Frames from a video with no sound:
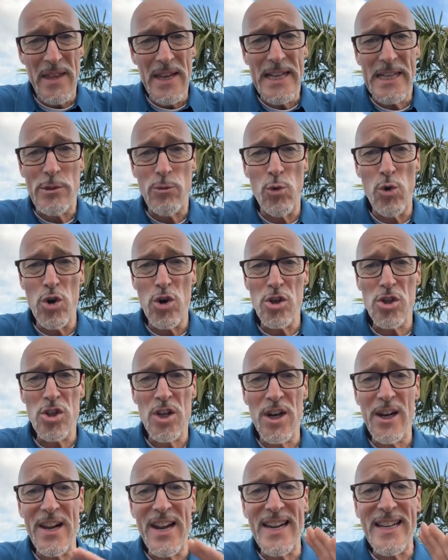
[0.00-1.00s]
These
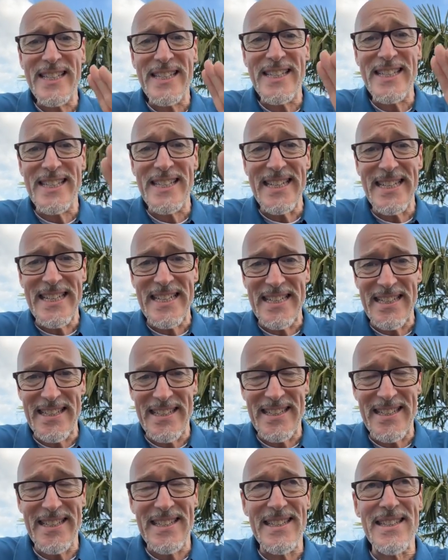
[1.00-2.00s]
words are like
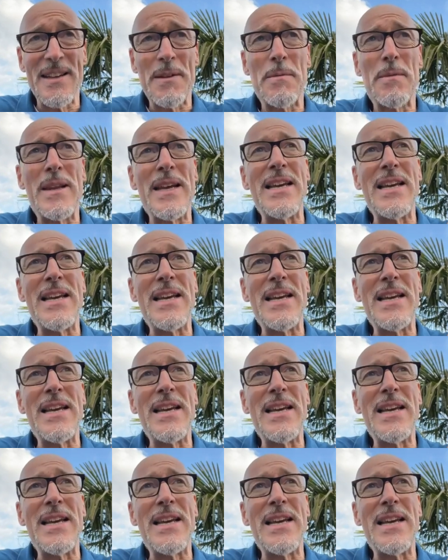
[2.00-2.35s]
seeds.